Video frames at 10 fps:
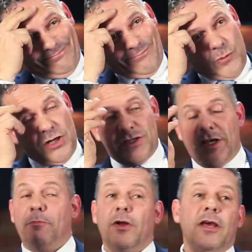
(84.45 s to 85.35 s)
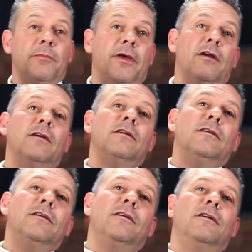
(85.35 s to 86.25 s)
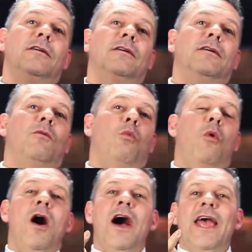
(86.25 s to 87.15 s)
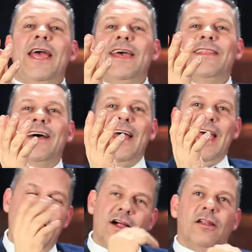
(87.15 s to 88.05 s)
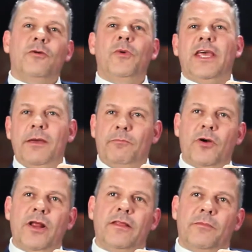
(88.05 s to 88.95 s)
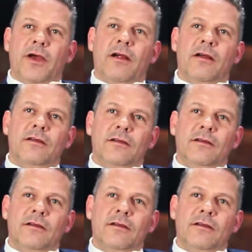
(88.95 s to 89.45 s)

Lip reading: We just keep putting them there. Why in the hell do we keep putting them there?